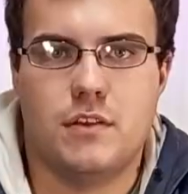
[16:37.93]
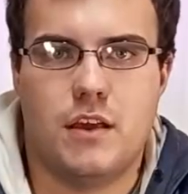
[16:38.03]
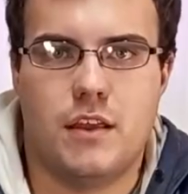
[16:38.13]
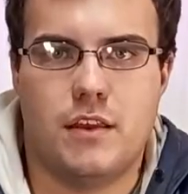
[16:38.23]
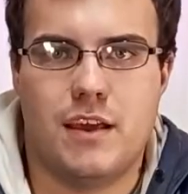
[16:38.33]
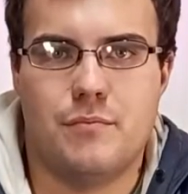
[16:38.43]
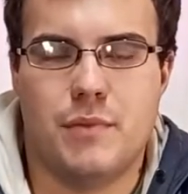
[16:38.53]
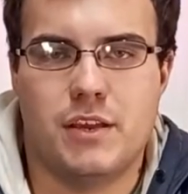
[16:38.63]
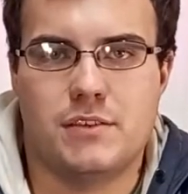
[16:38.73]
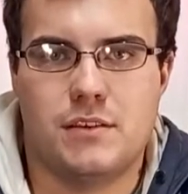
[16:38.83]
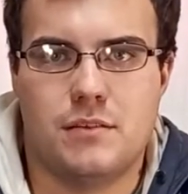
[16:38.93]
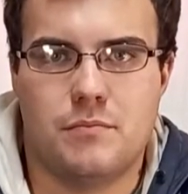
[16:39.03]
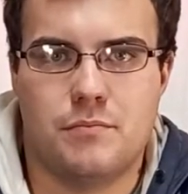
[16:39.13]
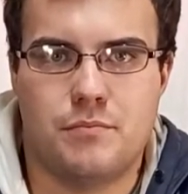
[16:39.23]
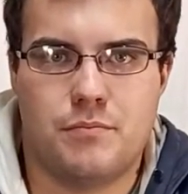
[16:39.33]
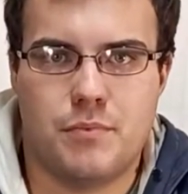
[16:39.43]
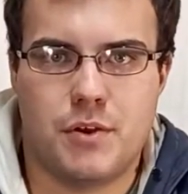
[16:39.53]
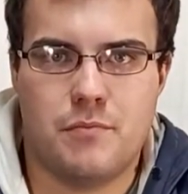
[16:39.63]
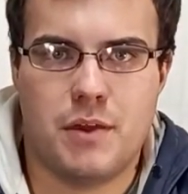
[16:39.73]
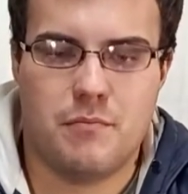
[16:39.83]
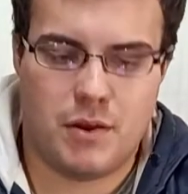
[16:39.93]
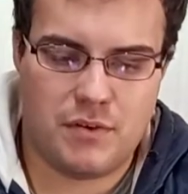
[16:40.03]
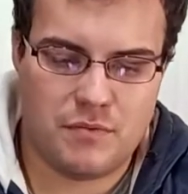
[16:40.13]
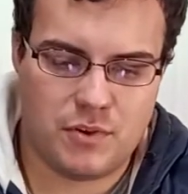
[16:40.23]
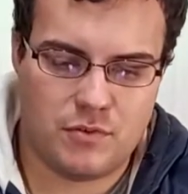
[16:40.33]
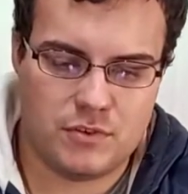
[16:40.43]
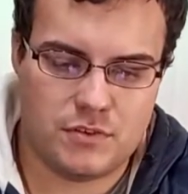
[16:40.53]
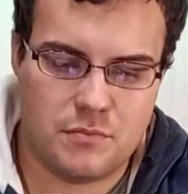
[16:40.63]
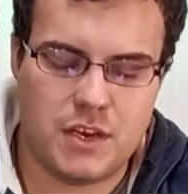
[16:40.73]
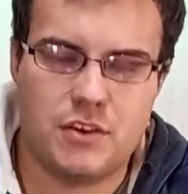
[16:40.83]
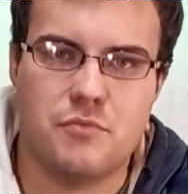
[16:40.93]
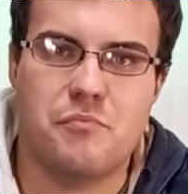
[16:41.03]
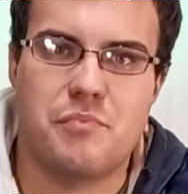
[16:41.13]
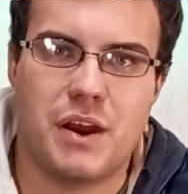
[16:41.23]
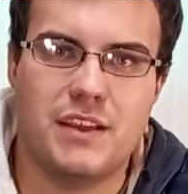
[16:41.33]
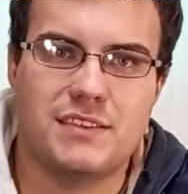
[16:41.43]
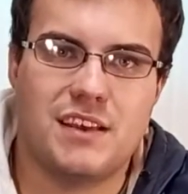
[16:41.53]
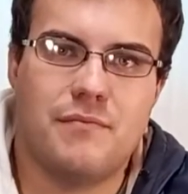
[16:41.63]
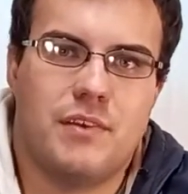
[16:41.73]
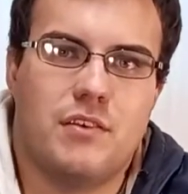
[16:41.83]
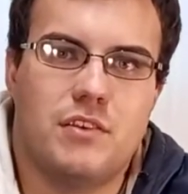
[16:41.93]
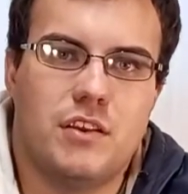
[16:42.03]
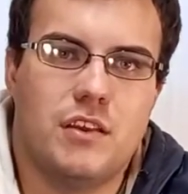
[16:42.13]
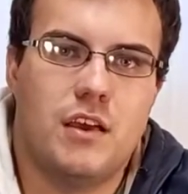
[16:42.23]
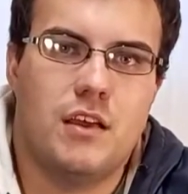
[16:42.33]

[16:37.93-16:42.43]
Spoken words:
and that makes it a pretty big bummer, because the minute you break something on it,